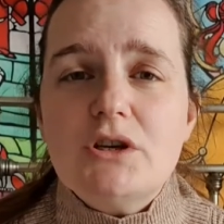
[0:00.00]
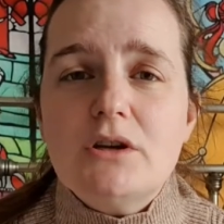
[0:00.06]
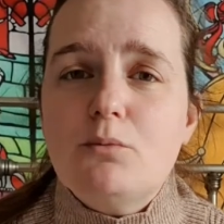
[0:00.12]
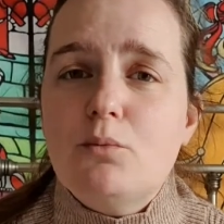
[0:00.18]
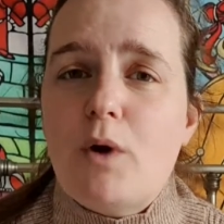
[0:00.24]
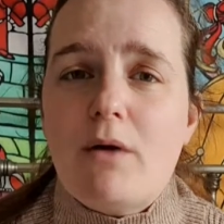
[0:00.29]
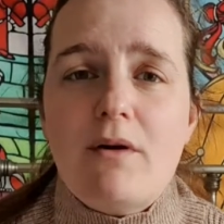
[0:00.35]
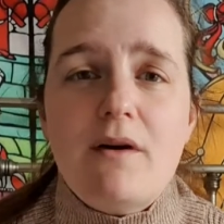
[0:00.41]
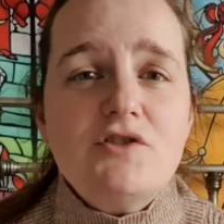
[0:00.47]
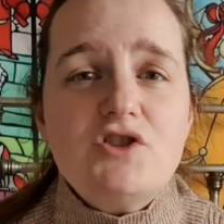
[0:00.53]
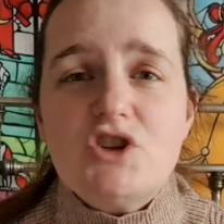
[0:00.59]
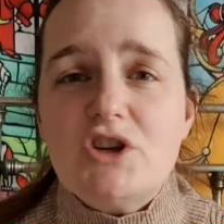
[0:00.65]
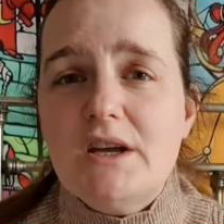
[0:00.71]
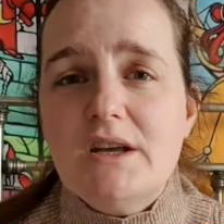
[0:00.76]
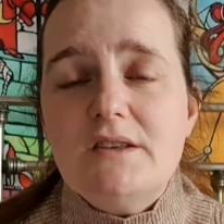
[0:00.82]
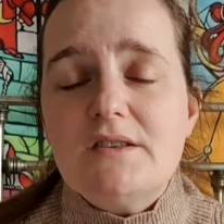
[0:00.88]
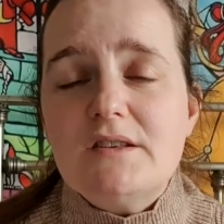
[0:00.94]
wherever
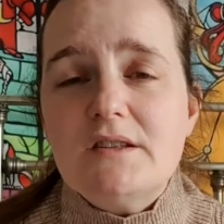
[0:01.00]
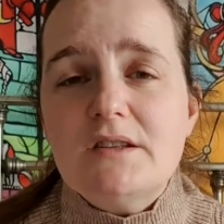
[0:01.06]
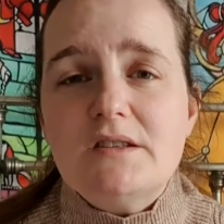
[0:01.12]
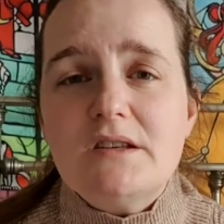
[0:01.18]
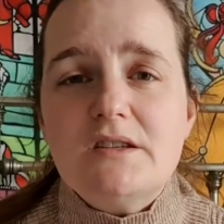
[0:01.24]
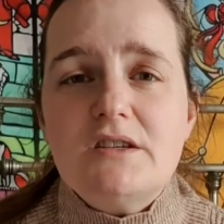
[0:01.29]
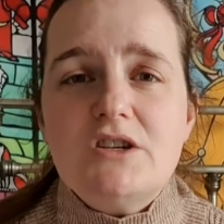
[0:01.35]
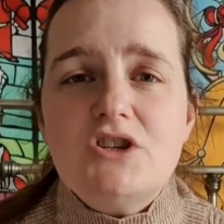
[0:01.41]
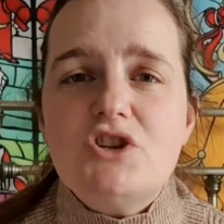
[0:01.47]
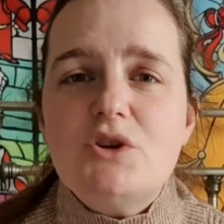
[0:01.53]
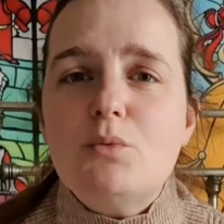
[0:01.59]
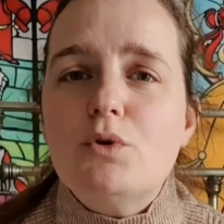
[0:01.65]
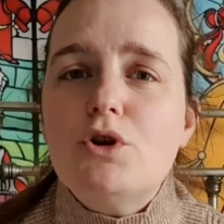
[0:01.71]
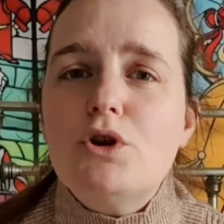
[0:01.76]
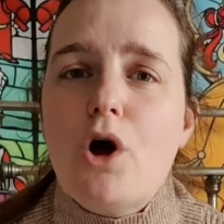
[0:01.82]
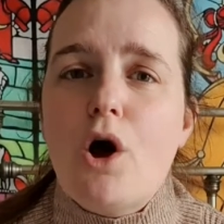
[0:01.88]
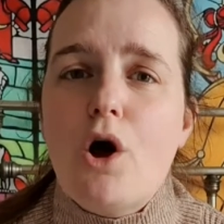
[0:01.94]
she is in the city, she
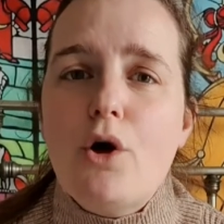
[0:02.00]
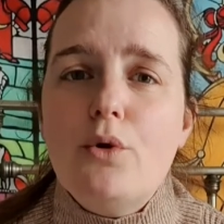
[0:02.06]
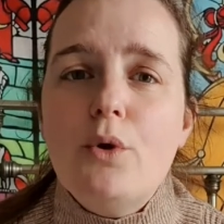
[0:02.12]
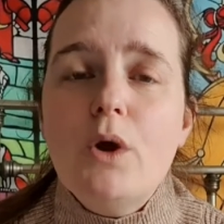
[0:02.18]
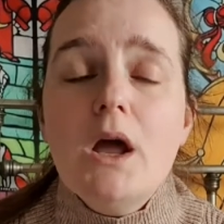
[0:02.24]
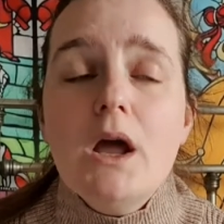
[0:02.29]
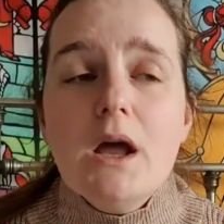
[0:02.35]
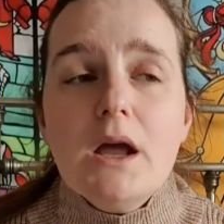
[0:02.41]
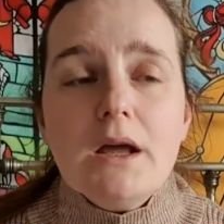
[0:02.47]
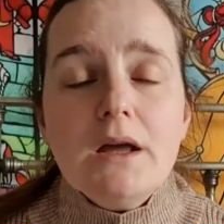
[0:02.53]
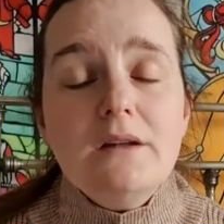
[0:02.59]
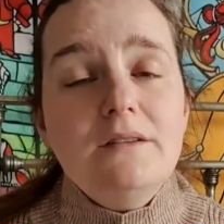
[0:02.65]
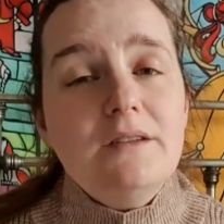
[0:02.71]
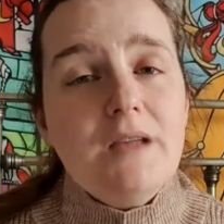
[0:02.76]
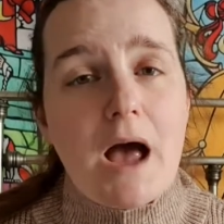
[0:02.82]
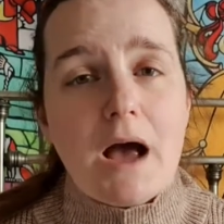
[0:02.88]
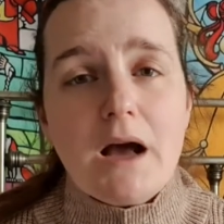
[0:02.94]
would know
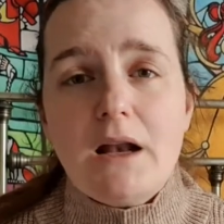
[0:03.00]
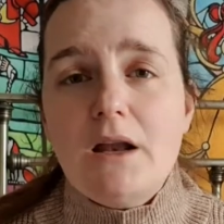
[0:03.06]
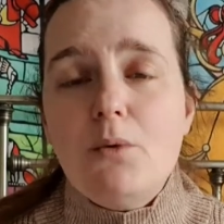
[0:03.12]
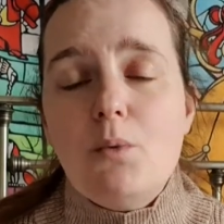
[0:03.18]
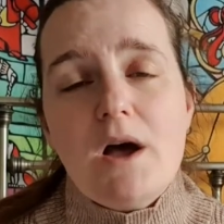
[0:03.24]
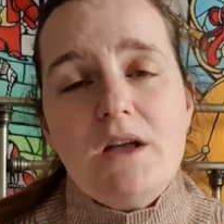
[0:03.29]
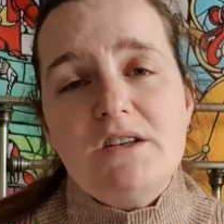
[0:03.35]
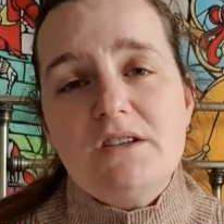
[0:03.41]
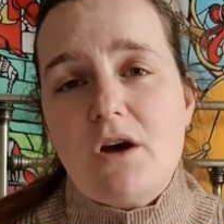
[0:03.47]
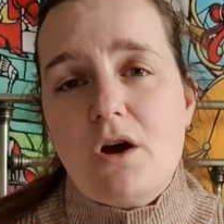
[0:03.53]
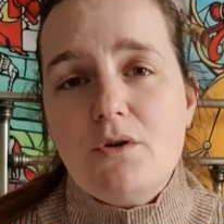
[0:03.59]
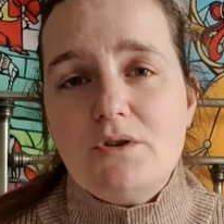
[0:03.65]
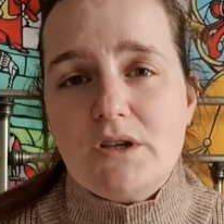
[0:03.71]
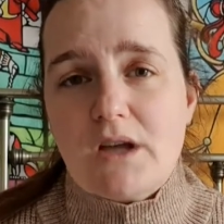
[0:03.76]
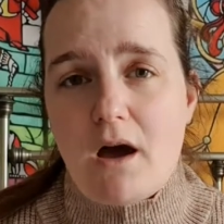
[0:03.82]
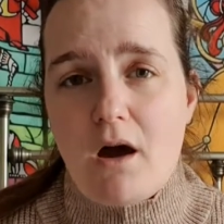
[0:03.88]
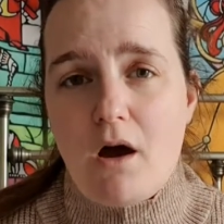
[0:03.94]
exactly where to go
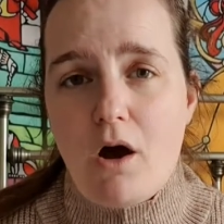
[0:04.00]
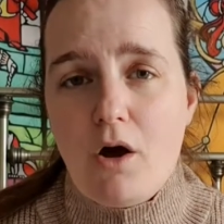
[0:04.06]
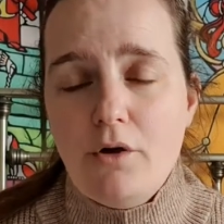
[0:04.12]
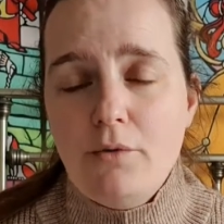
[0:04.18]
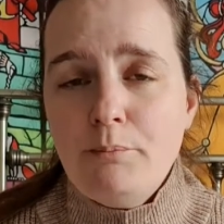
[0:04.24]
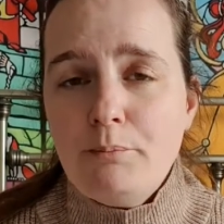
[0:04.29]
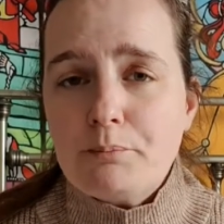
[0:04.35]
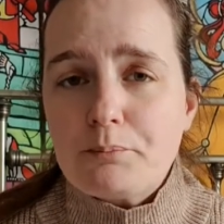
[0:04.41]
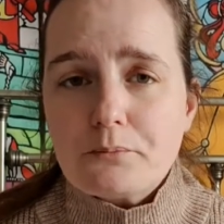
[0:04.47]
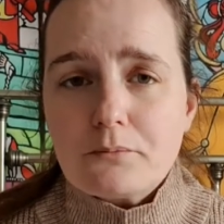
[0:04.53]
to get home.